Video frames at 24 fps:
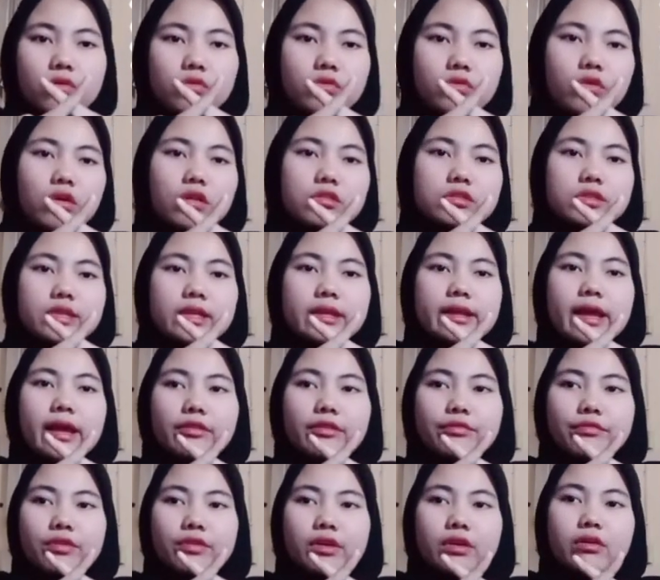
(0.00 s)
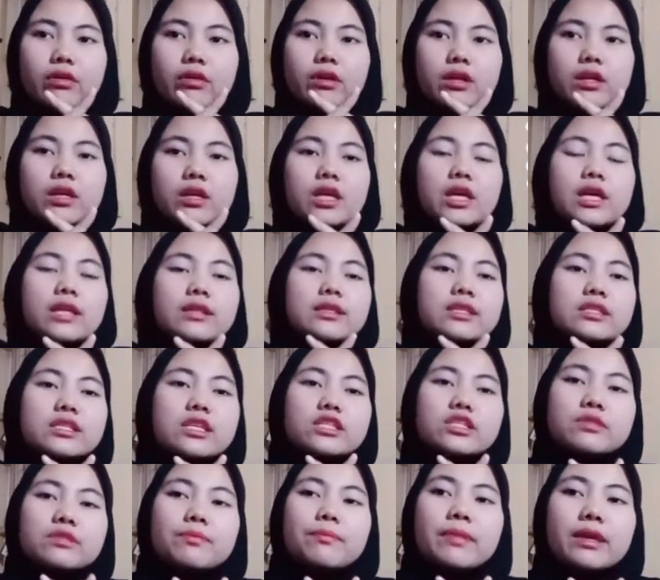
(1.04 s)
cross index finger.
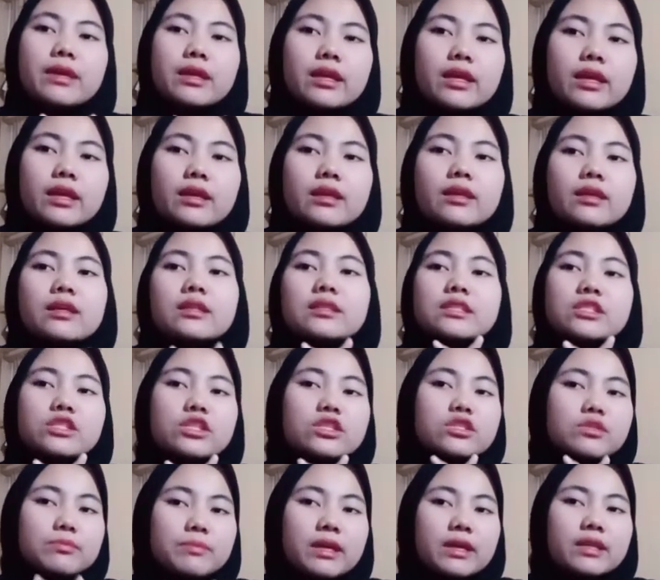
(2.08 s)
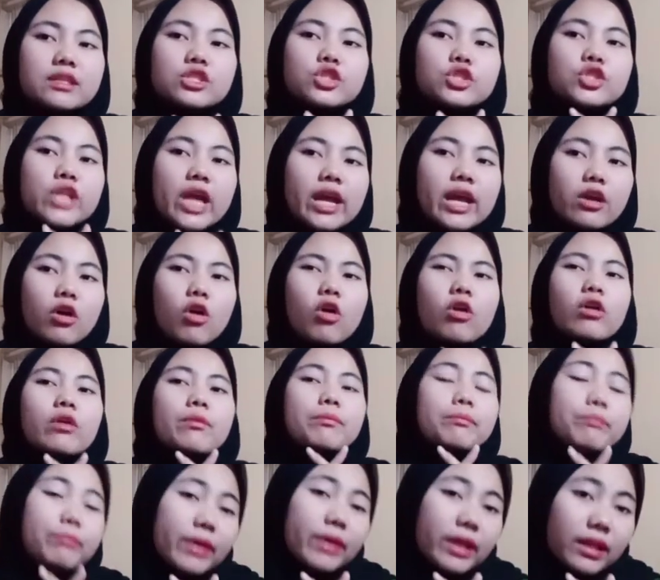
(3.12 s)
This means check
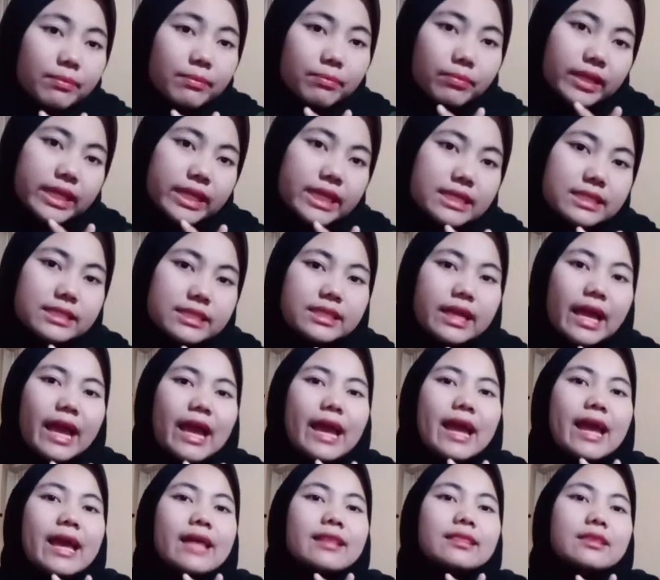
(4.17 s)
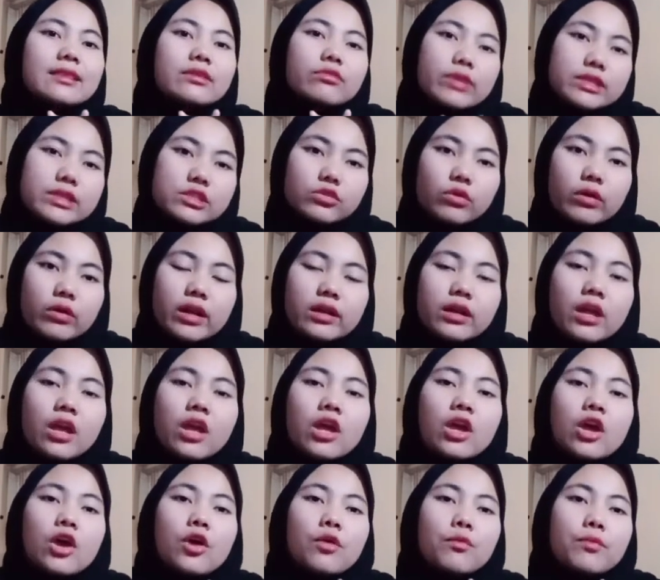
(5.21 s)
or bill please at the restaurant.
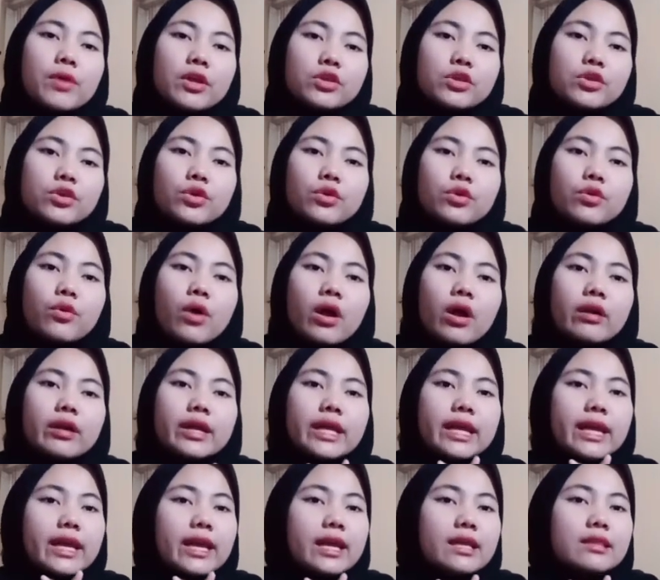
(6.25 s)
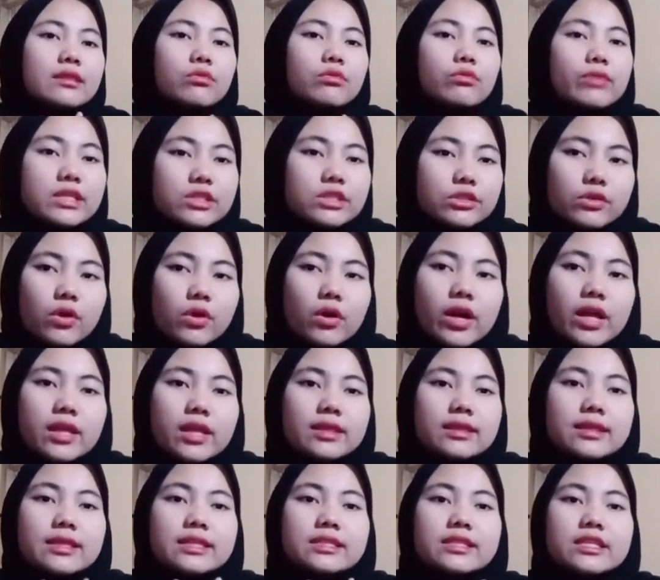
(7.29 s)
When you are in the
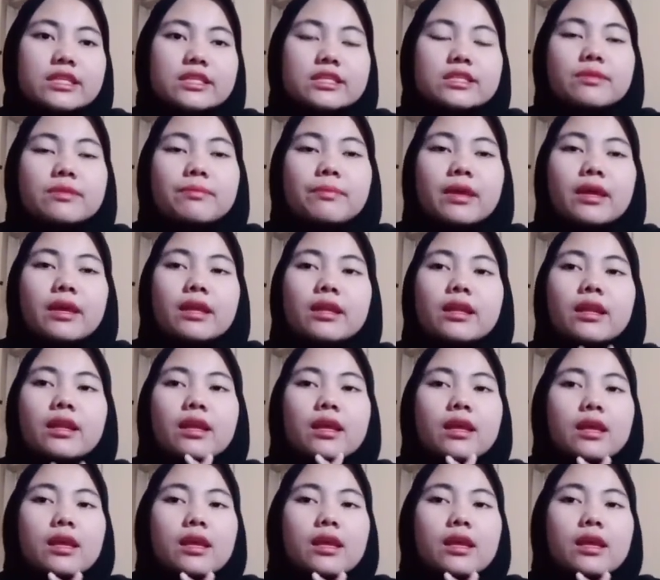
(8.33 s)
restaurant, this is mean